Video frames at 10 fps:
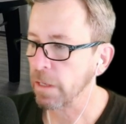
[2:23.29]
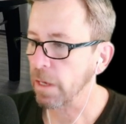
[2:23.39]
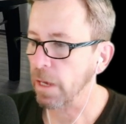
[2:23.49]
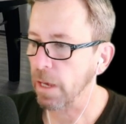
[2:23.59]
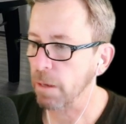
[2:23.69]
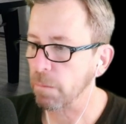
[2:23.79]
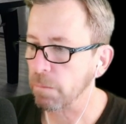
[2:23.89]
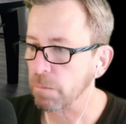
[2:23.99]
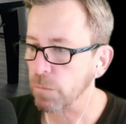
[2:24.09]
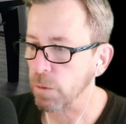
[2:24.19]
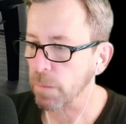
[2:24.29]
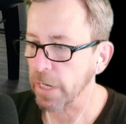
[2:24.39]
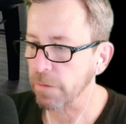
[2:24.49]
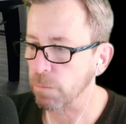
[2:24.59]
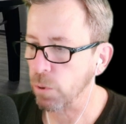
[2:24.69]
You might
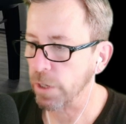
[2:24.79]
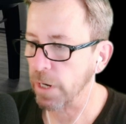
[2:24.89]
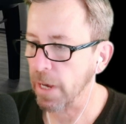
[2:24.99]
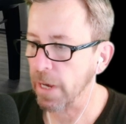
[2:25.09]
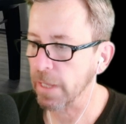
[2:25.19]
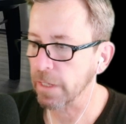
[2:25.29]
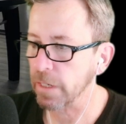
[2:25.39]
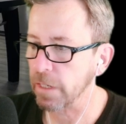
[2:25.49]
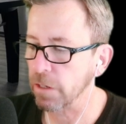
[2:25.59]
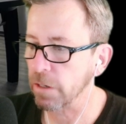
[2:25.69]
even put an island here,